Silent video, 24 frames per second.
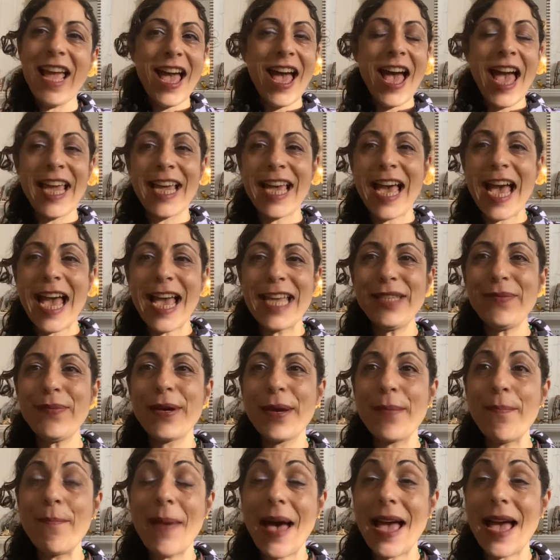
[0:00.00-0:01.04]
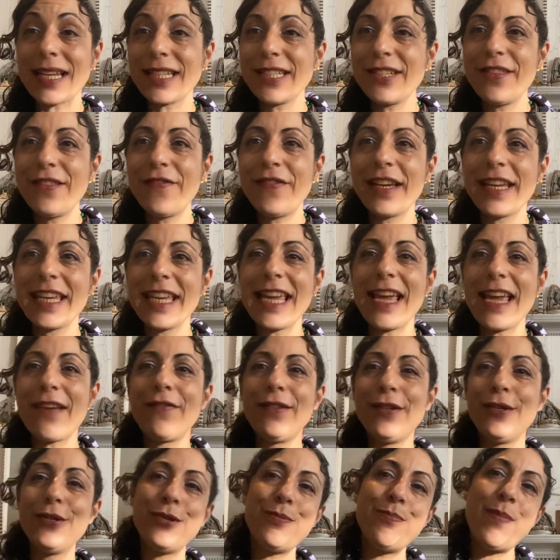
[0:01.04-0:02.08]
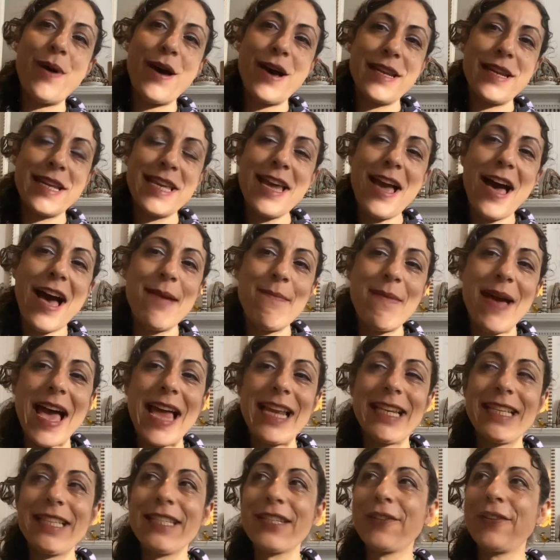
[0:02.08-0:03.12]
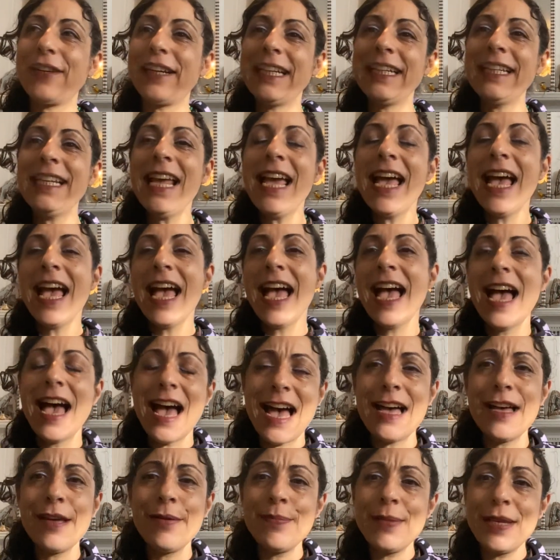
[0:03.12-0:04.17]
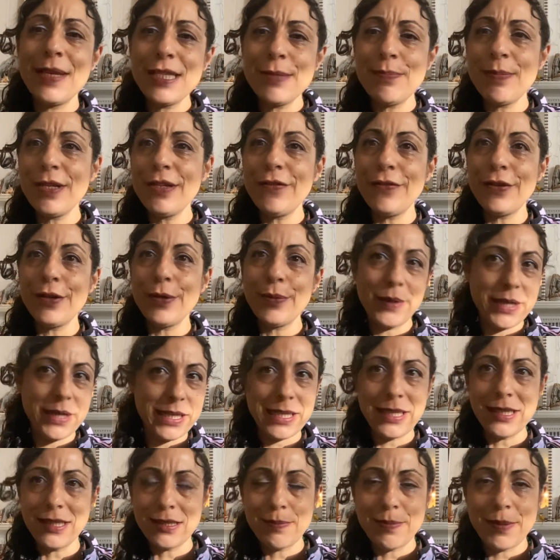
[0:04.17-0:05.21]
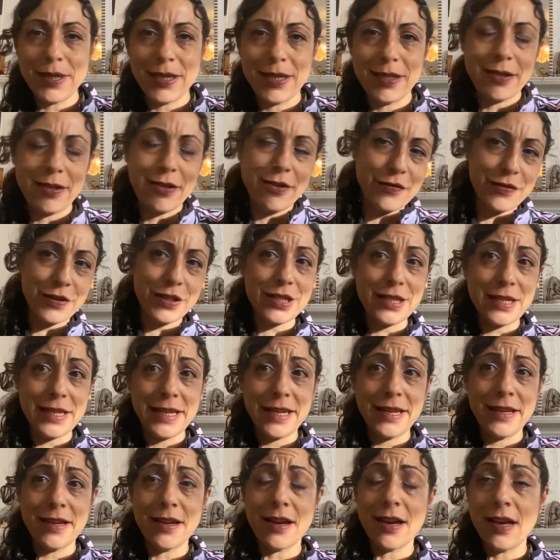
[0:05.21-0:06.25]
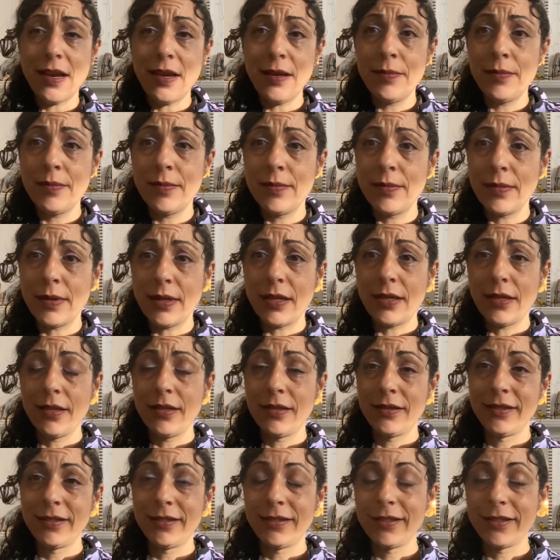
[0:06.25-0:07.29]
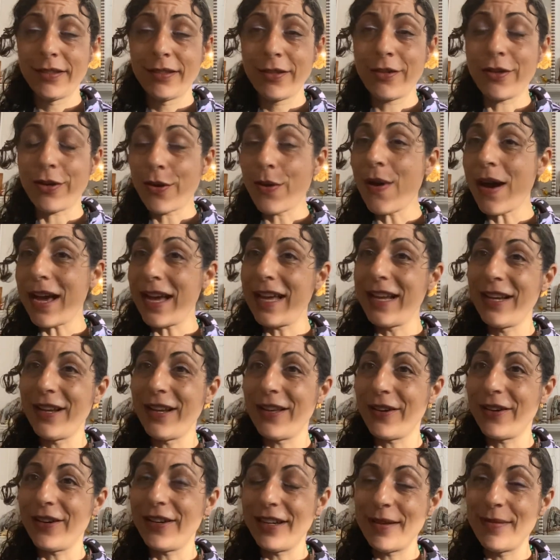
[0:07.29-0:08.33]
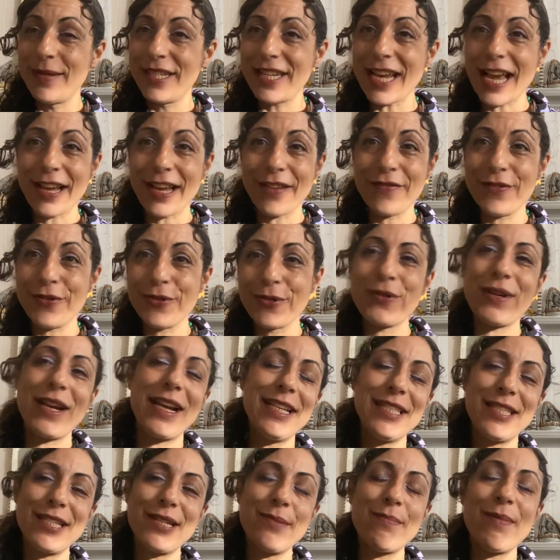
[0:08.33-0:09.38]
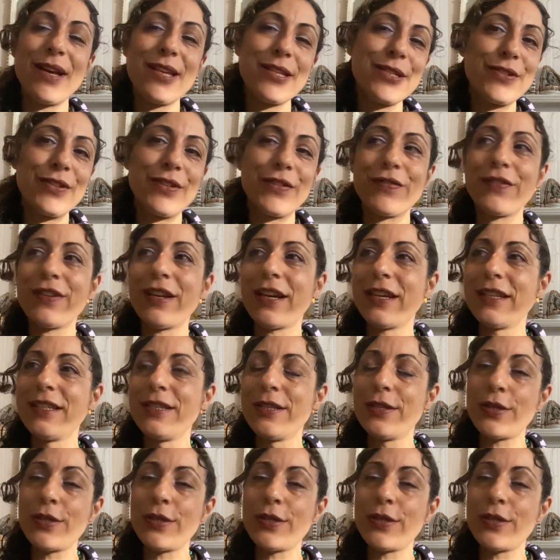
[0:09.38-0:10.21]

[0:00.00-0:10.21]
Hi guys, welcome back to the Funky Evolution Party. I'm Alice Green. It's been a few weeks, but obviously I'm got quite a lot. I'm a jack of all trades and a master of none.